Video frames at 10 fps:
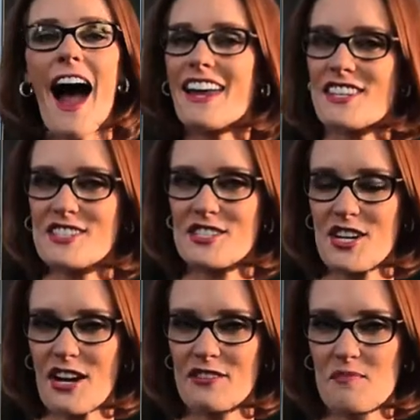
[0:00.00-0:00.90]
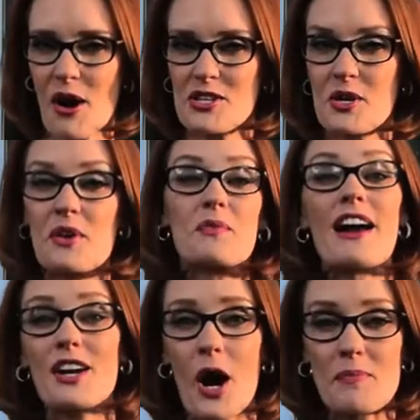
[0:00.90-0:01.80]
Hi, this is Jennifer Marshall with
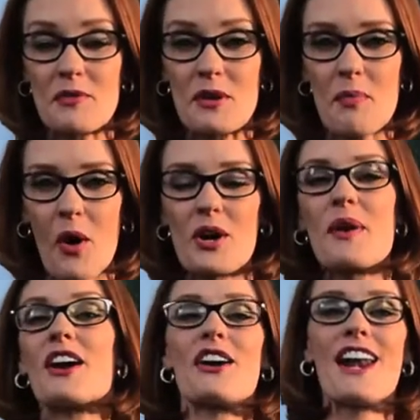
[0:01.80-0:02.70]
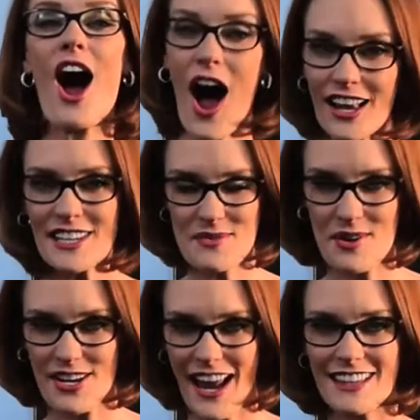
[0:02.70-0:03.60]
Red Carpet Report. We are in
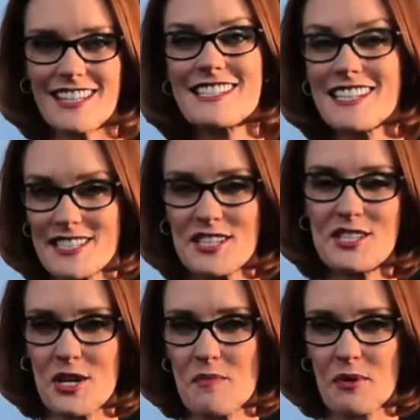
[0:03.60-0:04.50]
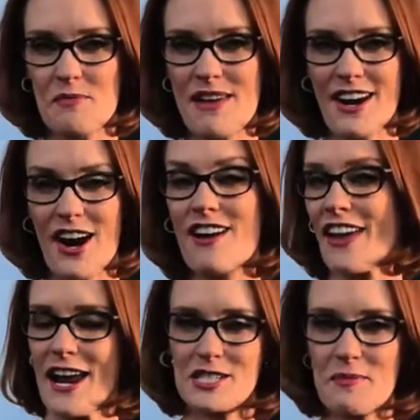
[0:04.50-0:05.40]
Hollywood at the season 2 premiere
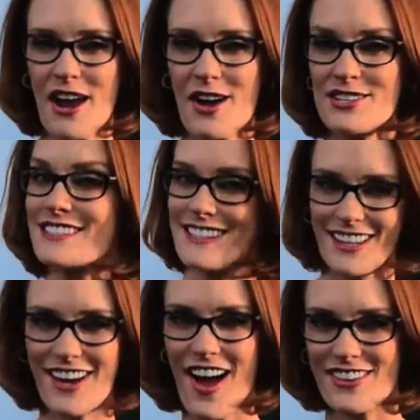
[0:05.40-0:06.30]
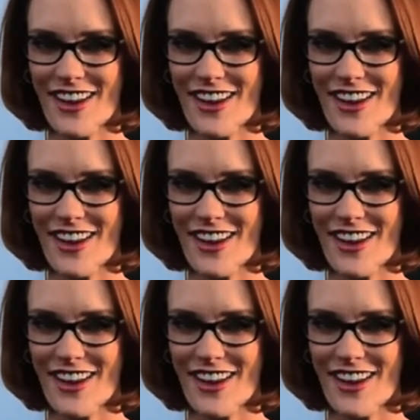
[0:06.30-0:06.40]
of HBO's Silicon